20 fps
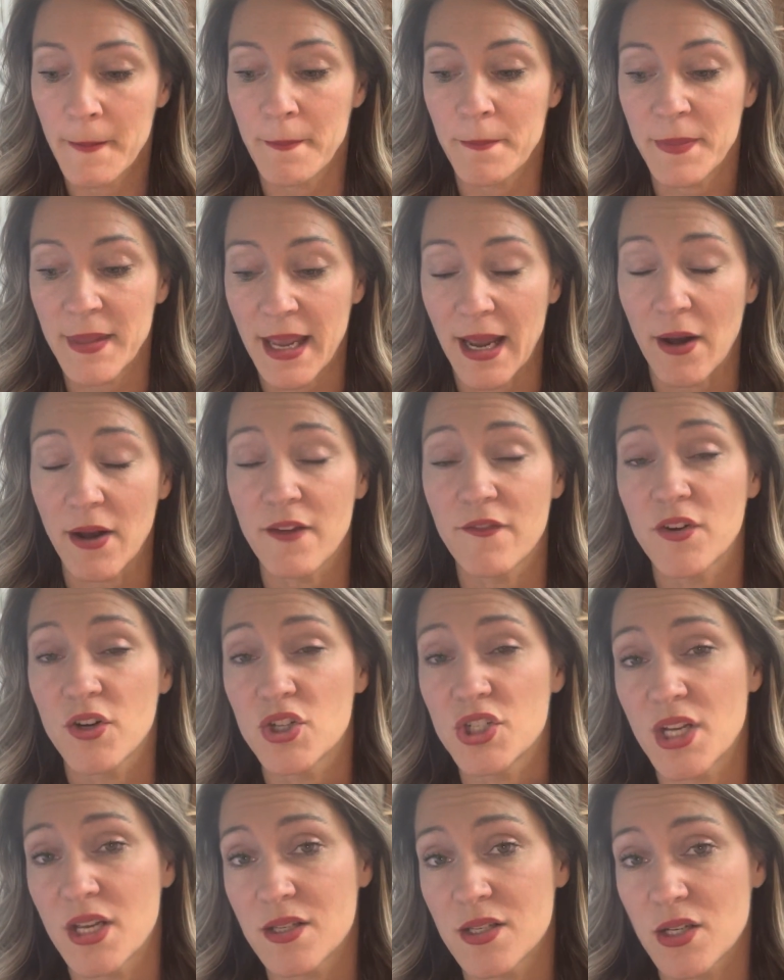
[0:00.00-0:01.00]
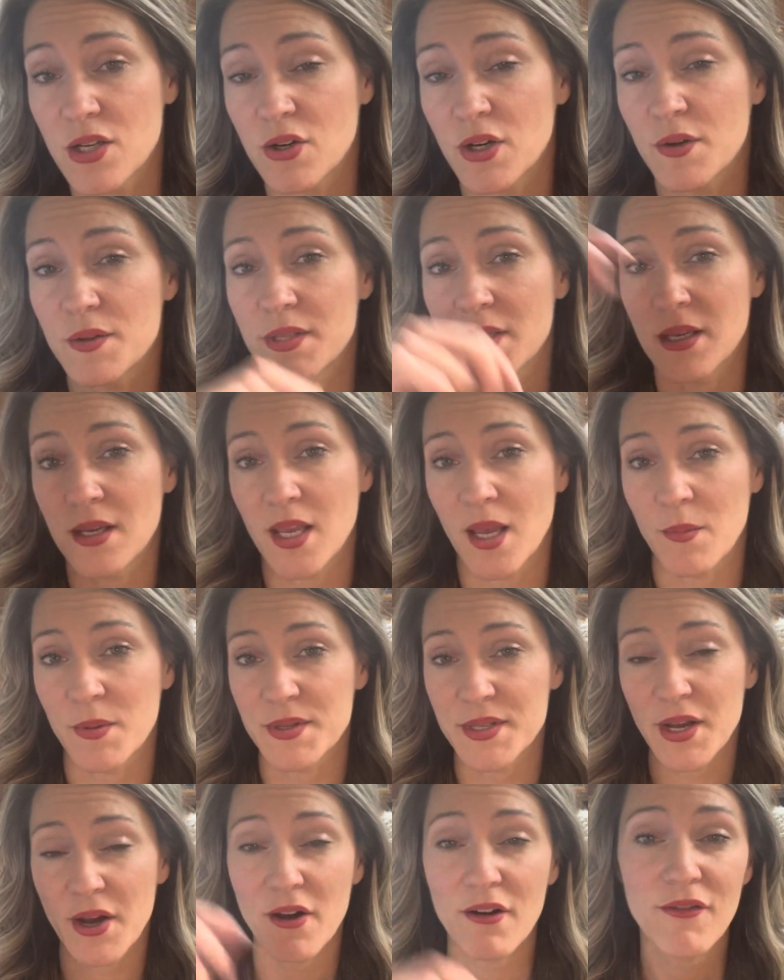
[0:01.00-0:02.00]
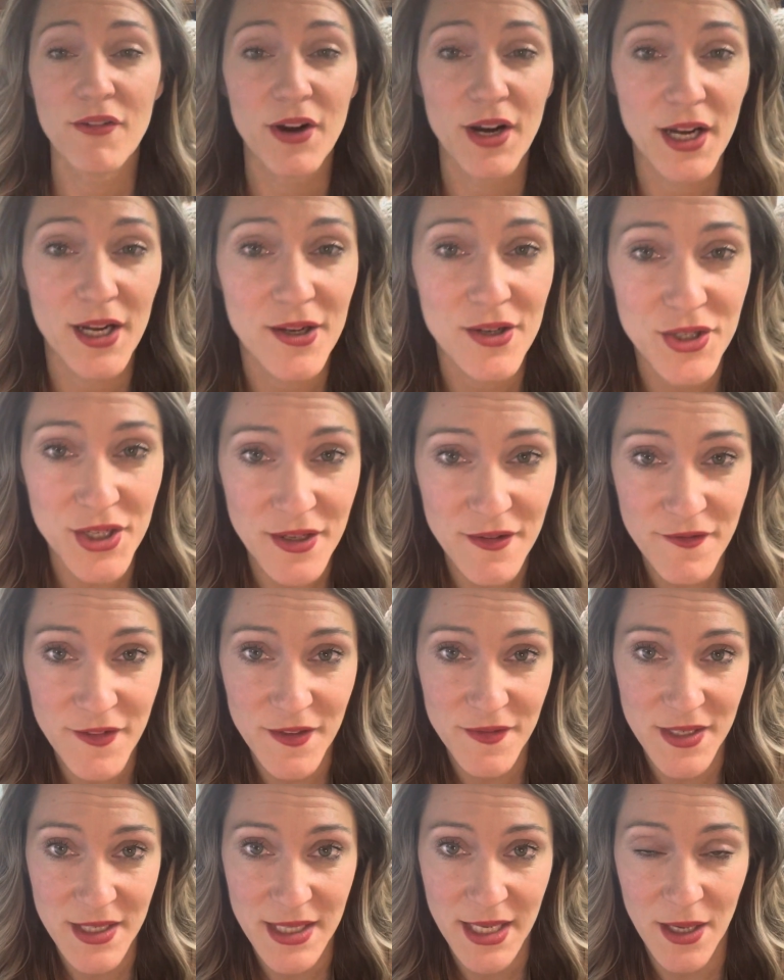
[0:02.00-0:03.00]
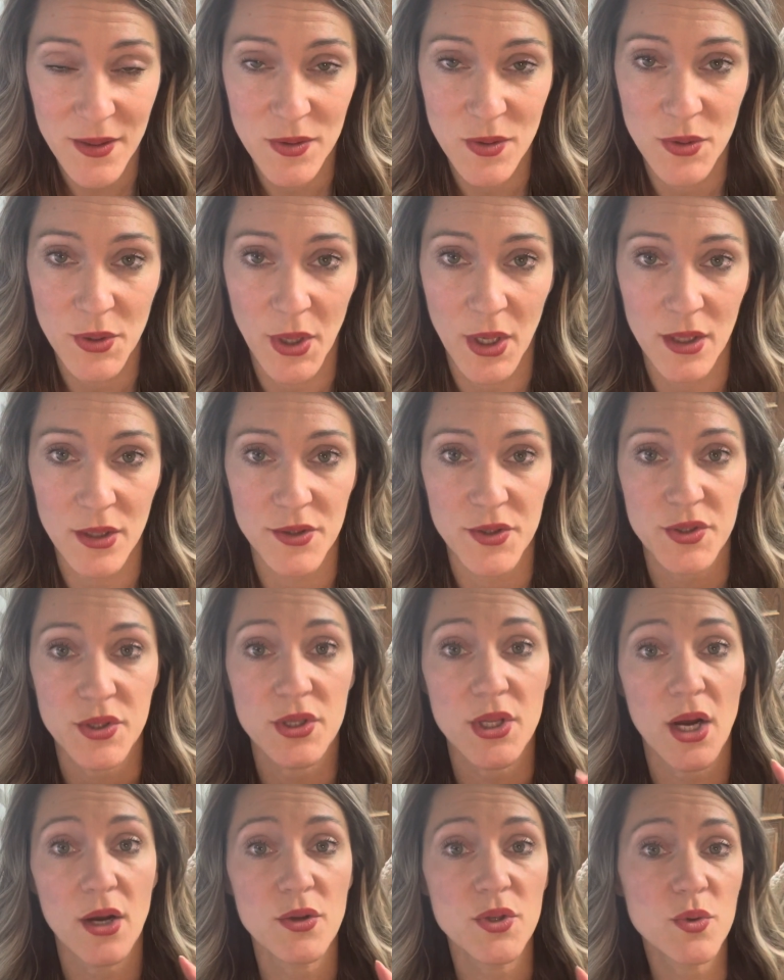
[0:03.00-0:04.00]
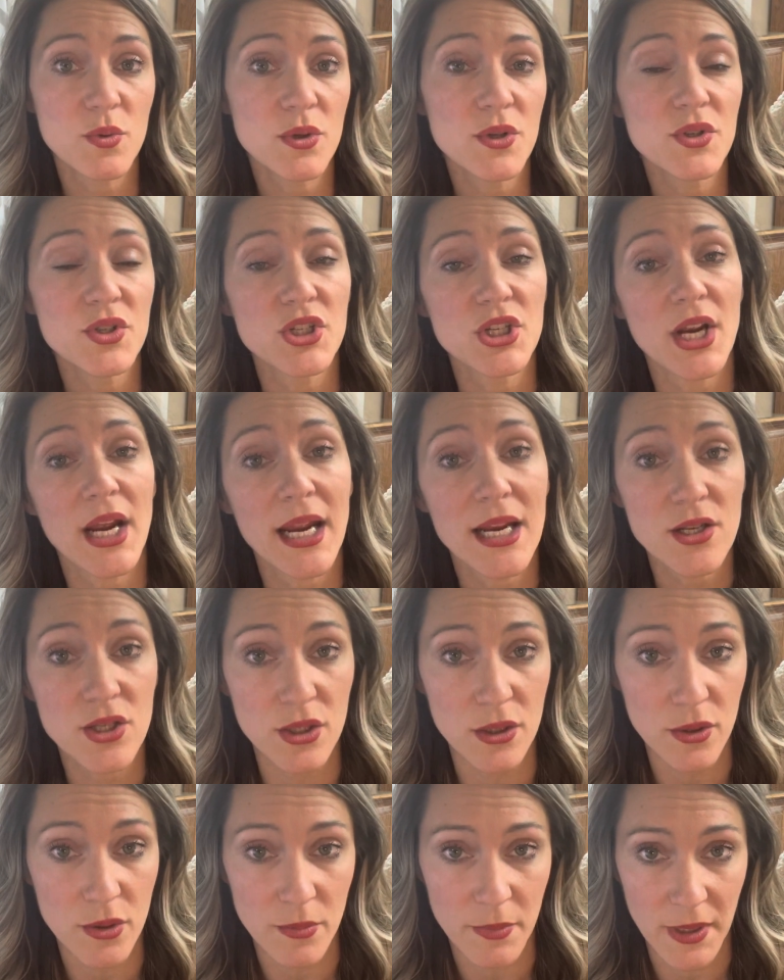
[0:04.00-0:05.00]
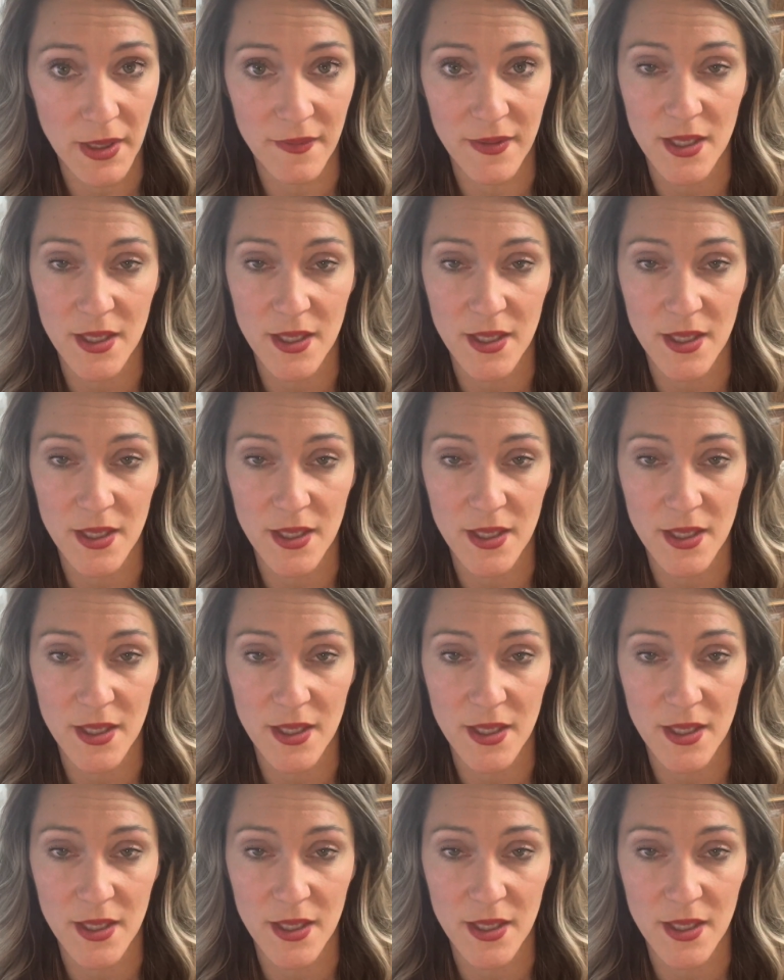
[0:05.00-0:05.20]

Now, if your adjusted gross income is over $150,000, those rules change a little bit.